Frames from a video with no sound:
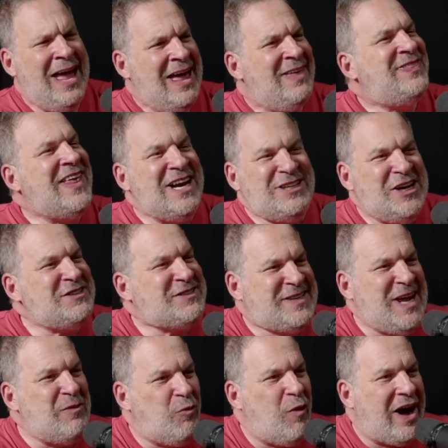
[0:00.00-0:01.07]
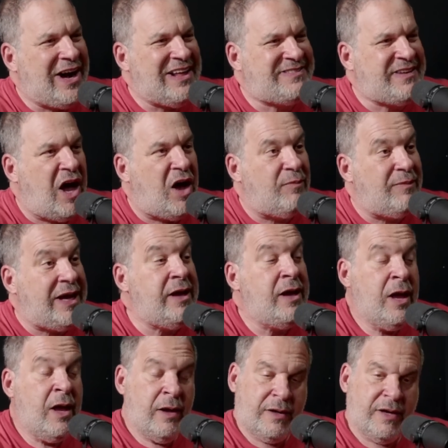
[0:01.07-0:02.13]
They just didn't want to tell me
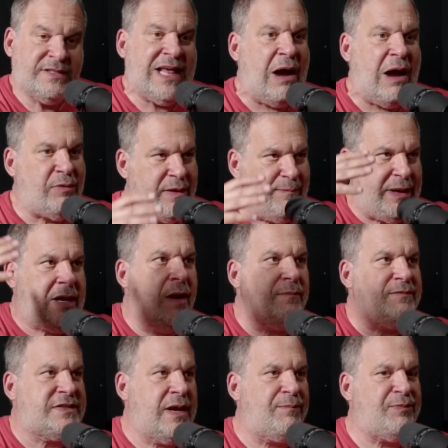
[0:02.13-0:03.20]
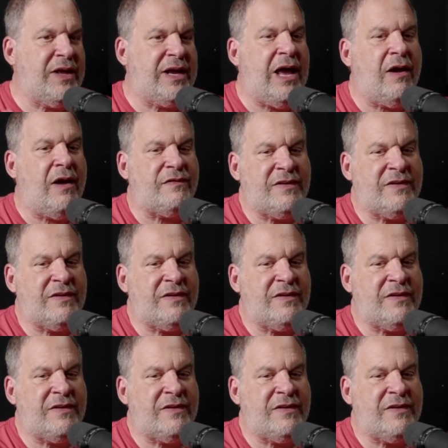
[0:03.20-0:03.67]
because that would have become something else.